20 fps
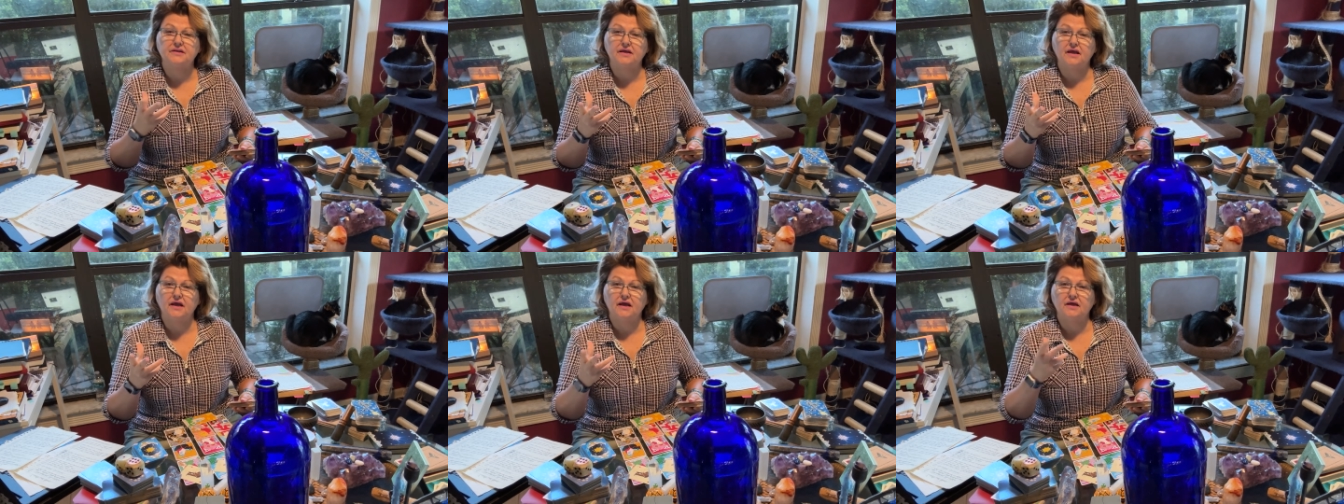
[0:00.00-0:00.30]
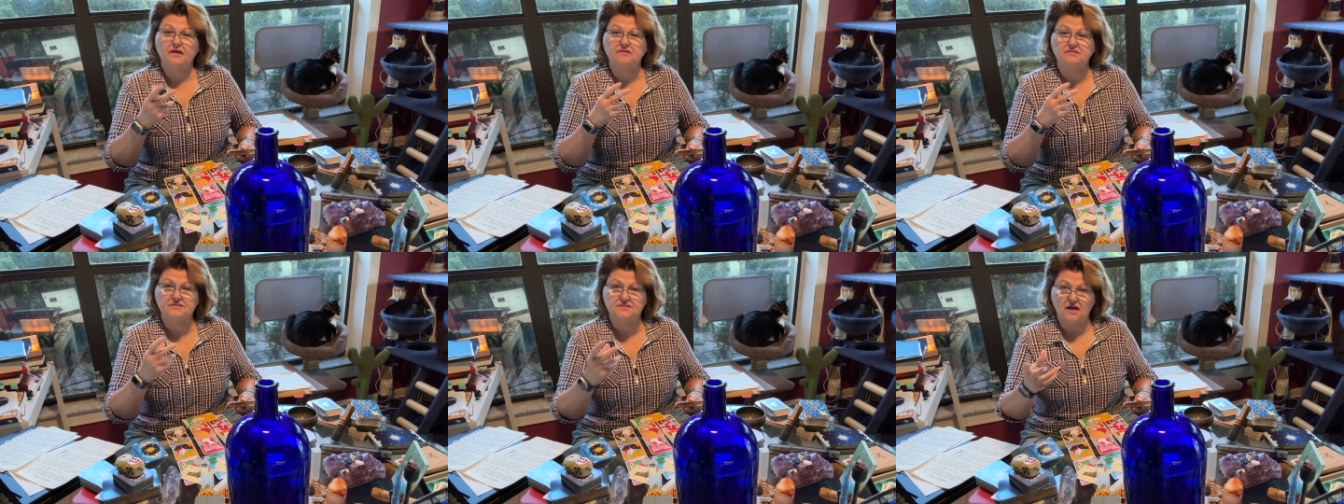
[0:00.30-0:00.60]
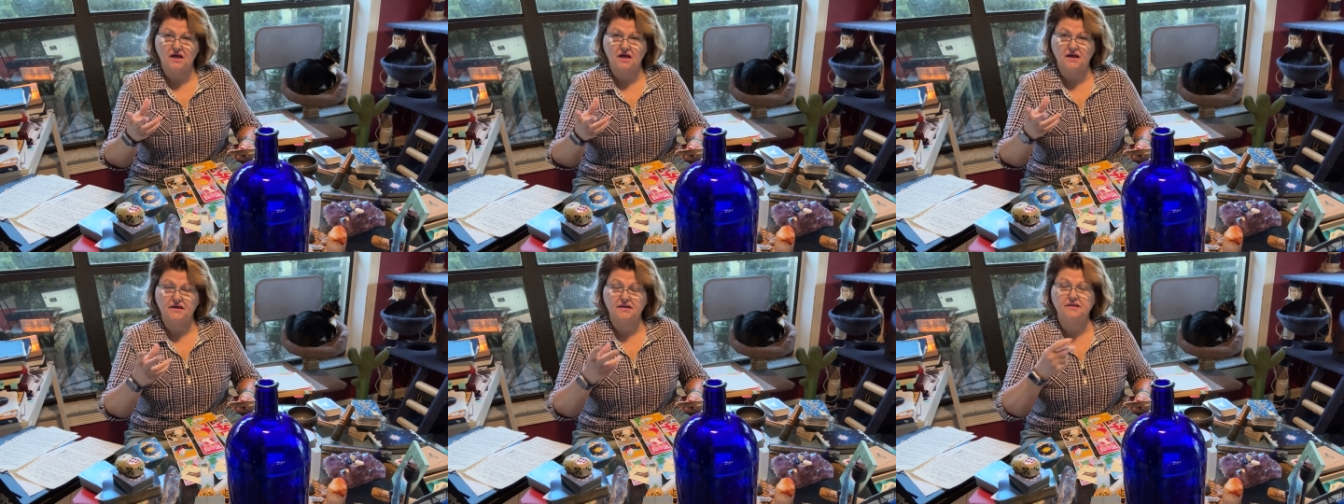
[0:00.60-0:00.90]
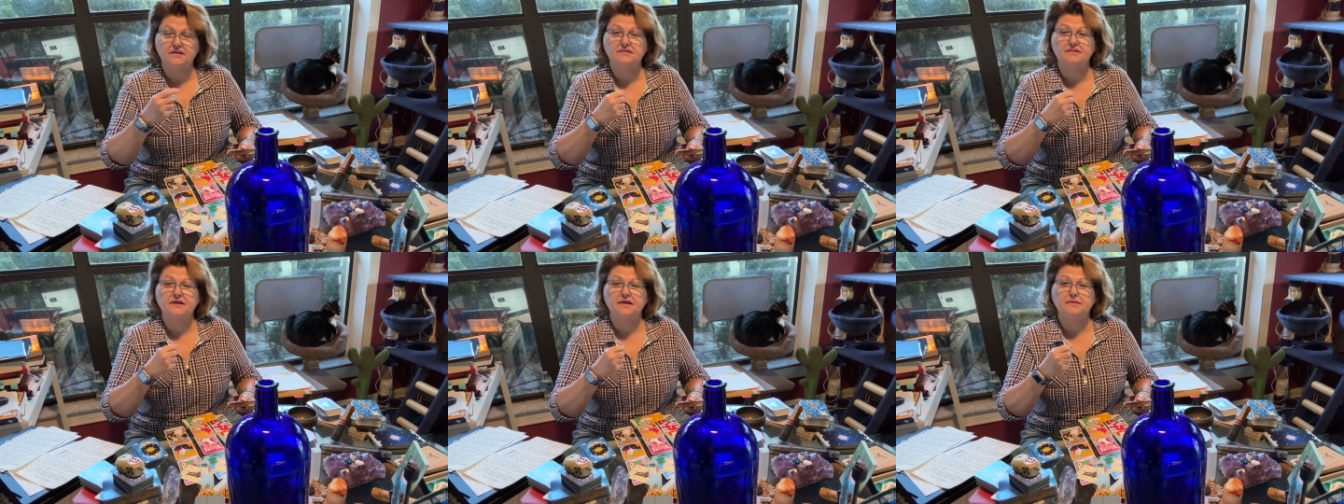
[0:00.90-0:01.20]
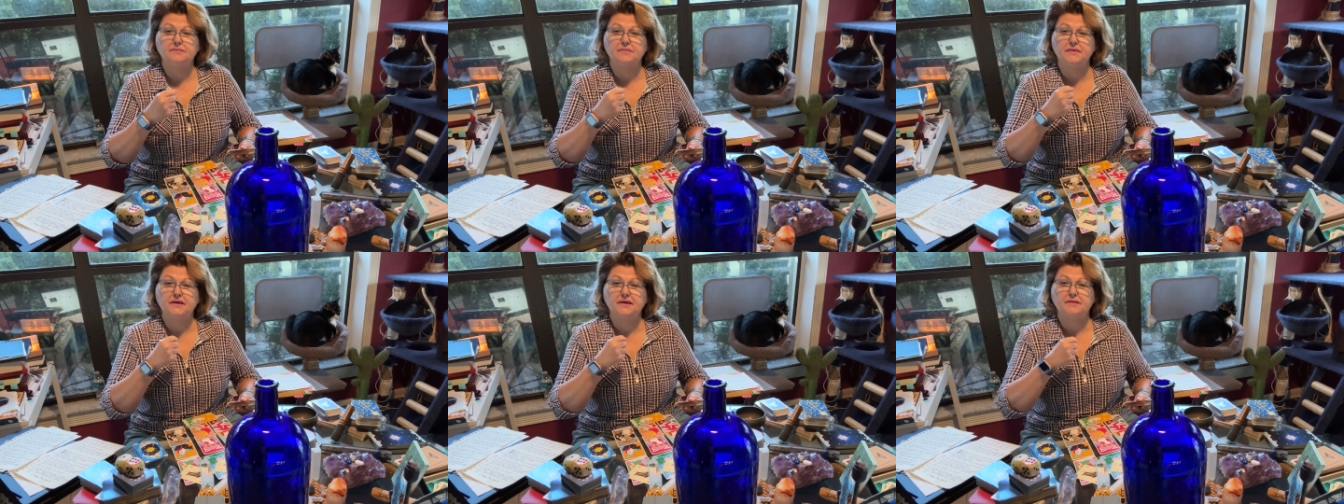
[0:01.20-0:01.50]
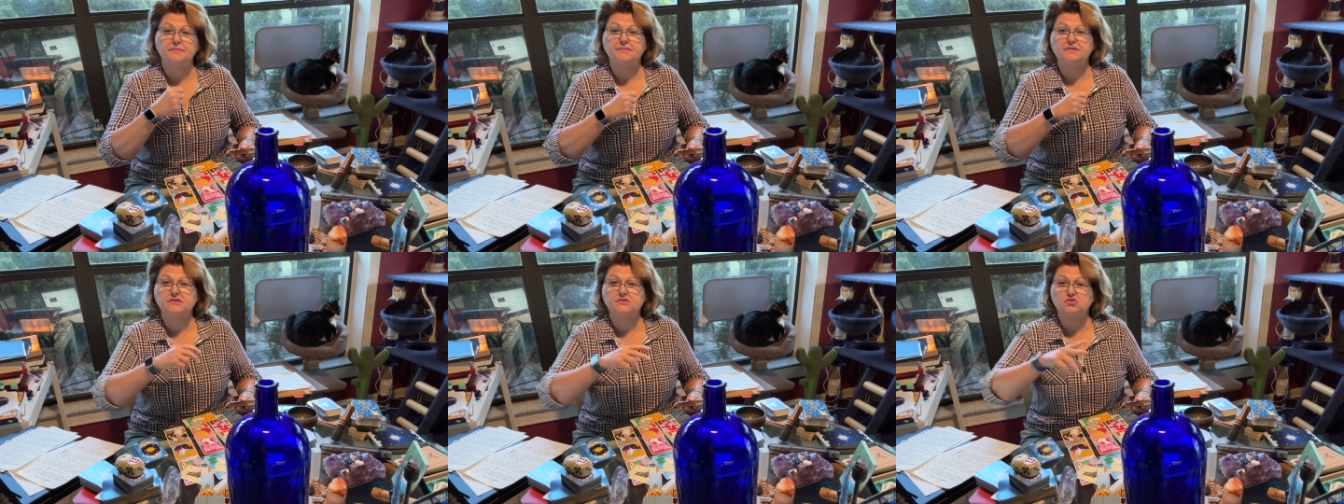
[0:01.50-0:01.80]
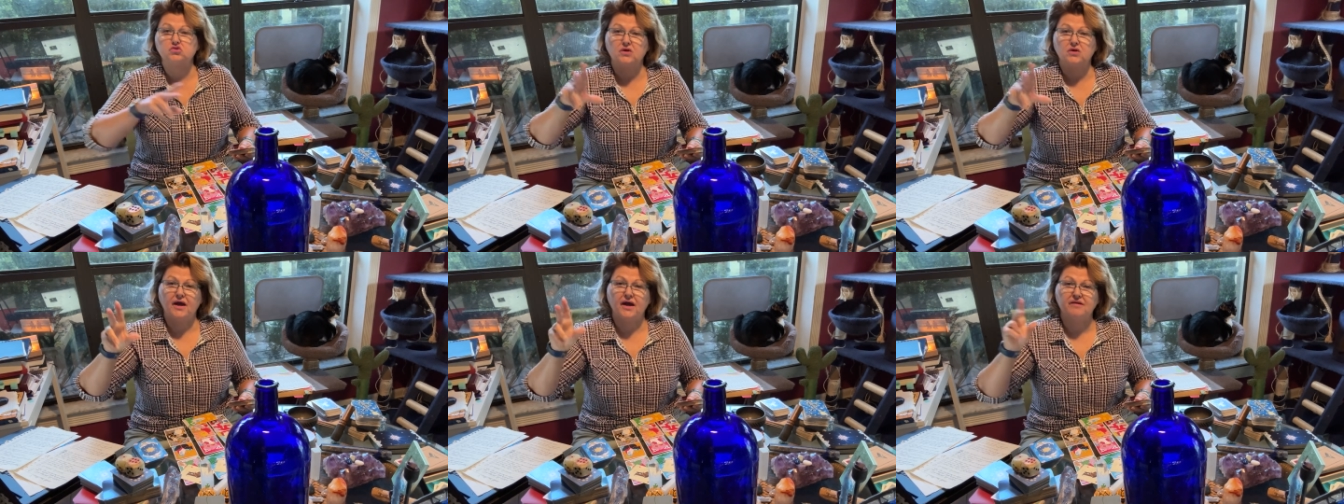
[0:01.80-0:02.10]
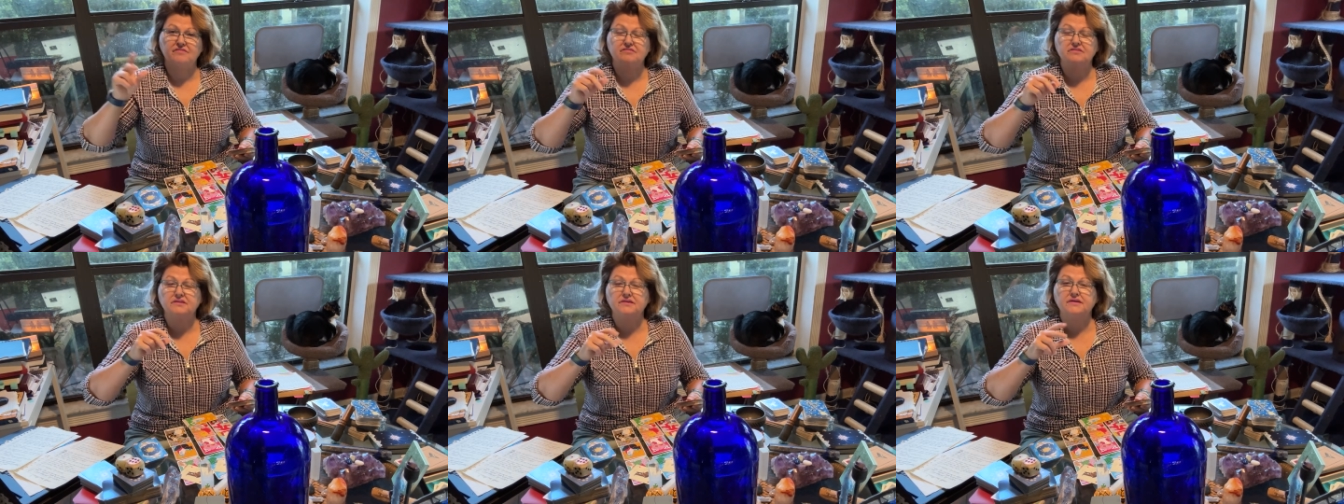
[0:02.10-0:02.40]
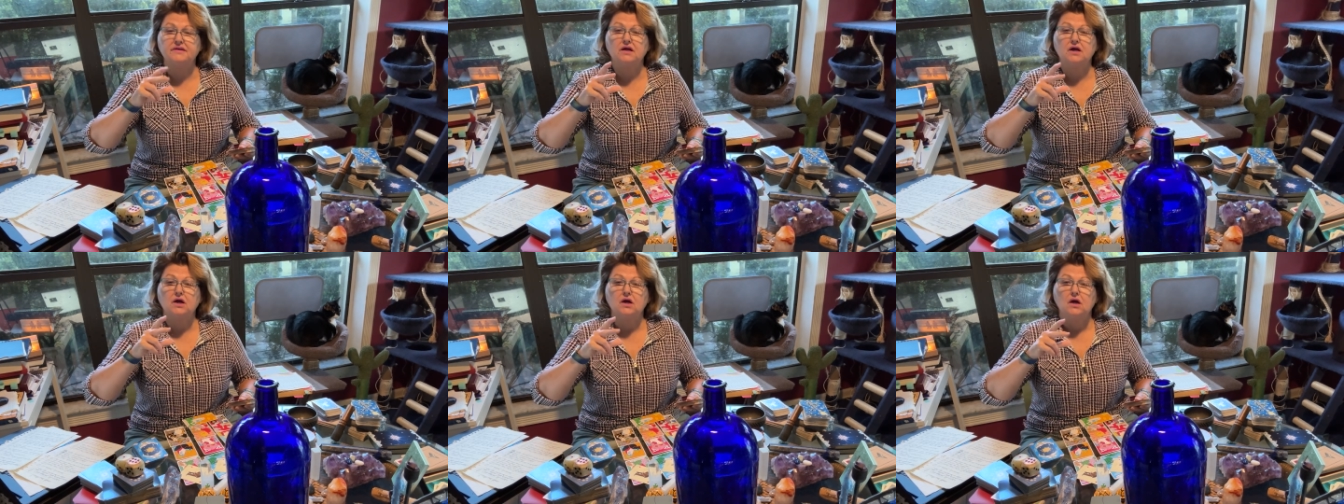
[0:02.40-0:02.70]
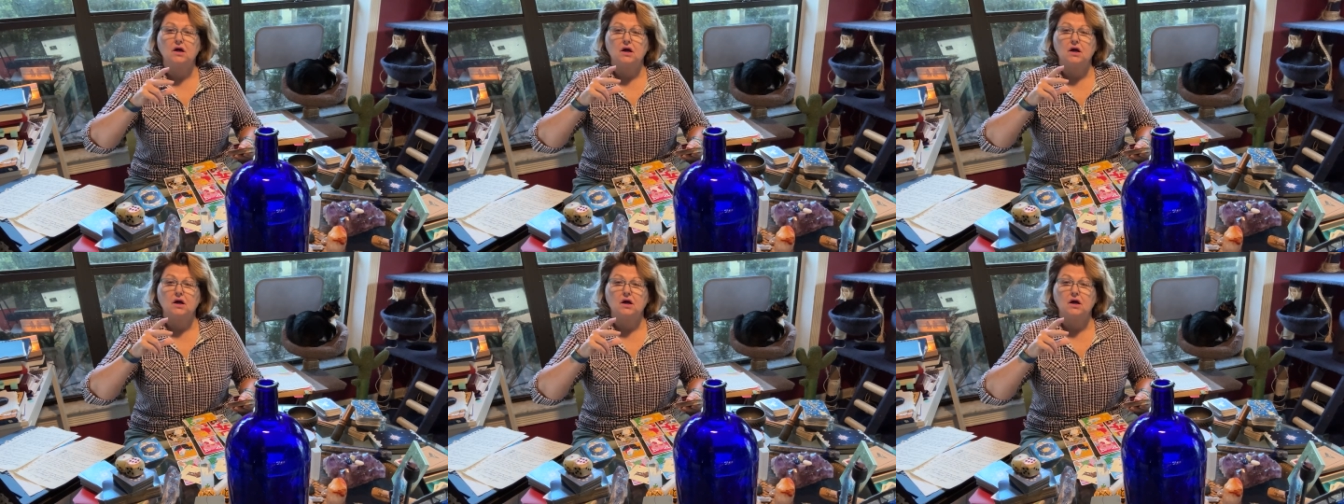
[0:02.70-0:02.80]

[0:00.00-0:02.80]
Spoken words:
and they may be traveling